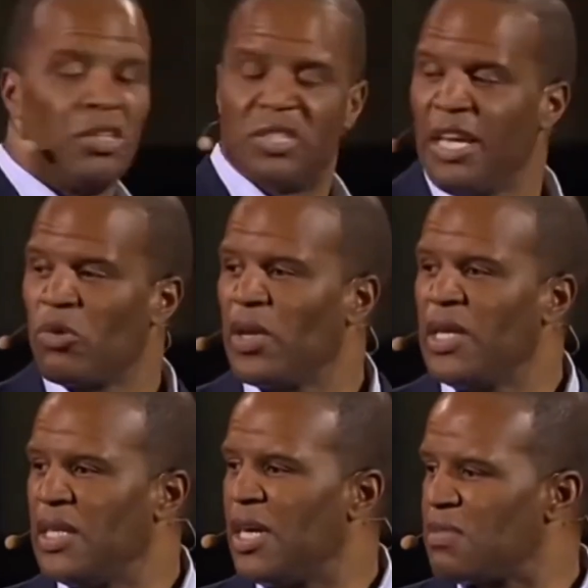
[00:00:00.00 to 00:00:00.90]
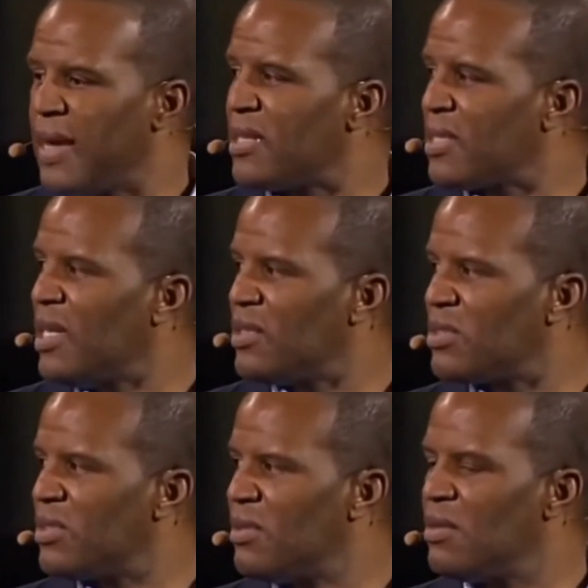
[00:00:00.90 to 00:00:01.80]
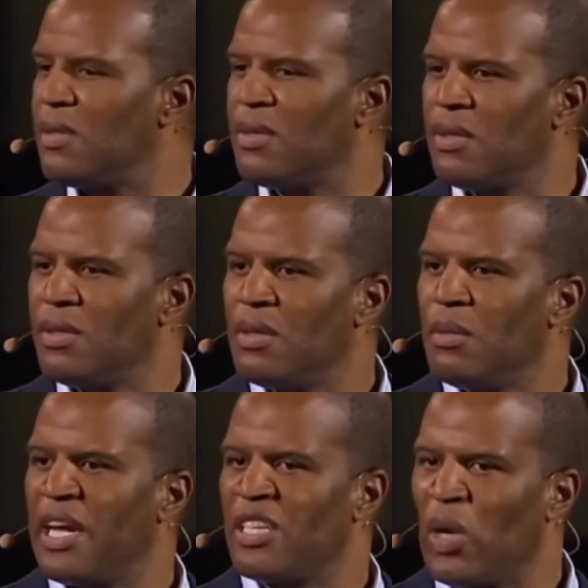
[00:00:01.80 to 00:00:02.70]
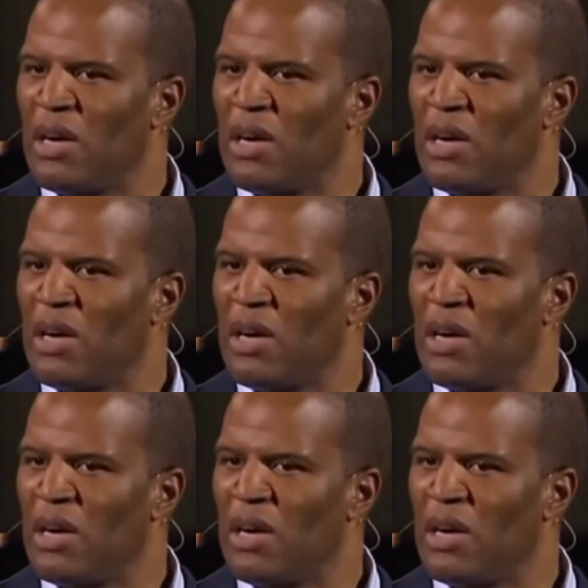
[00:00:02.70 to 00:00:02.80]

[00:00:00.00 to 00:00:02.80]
You see, it really does make sense, because